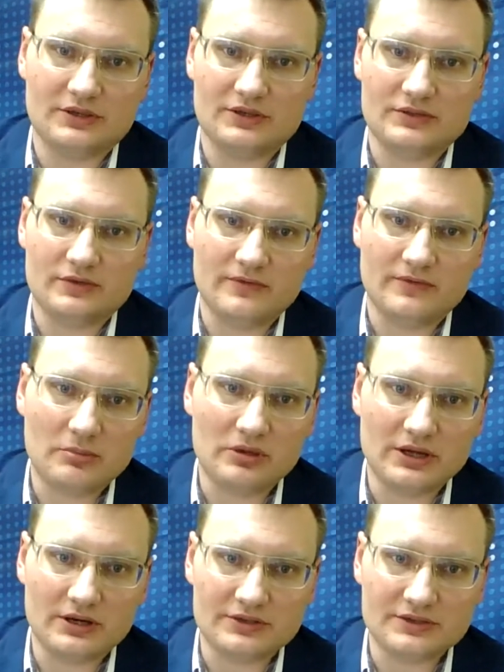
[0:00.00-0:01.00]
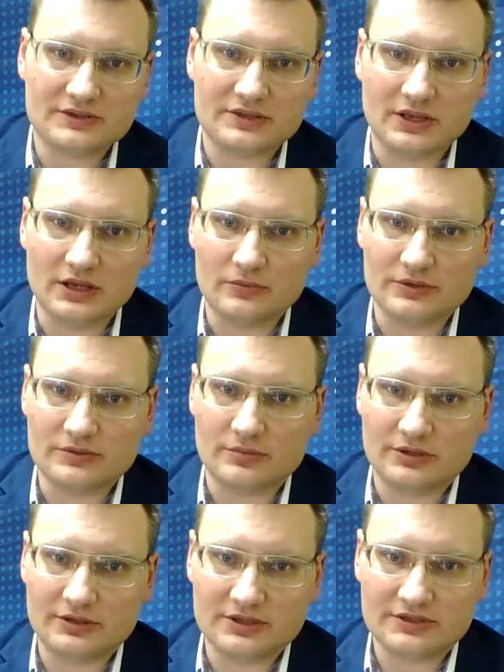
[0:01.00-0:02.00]
series of webinars
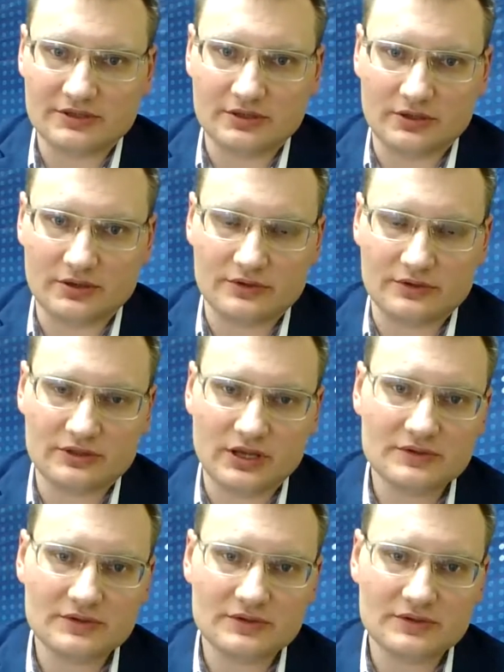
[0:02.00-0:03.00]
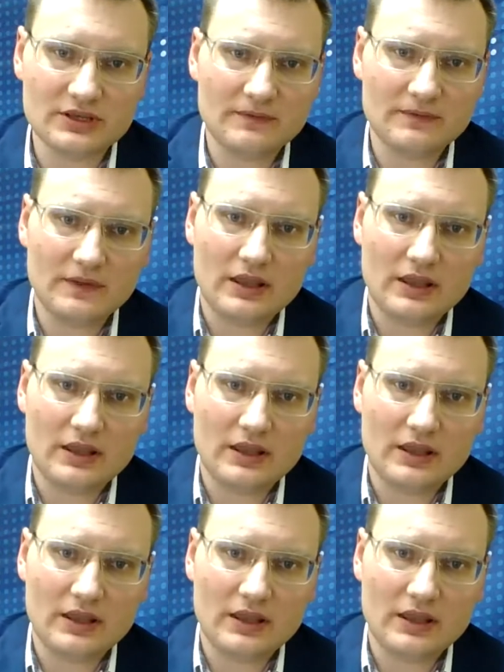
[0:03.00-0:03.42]
with Boris Vishnevsky,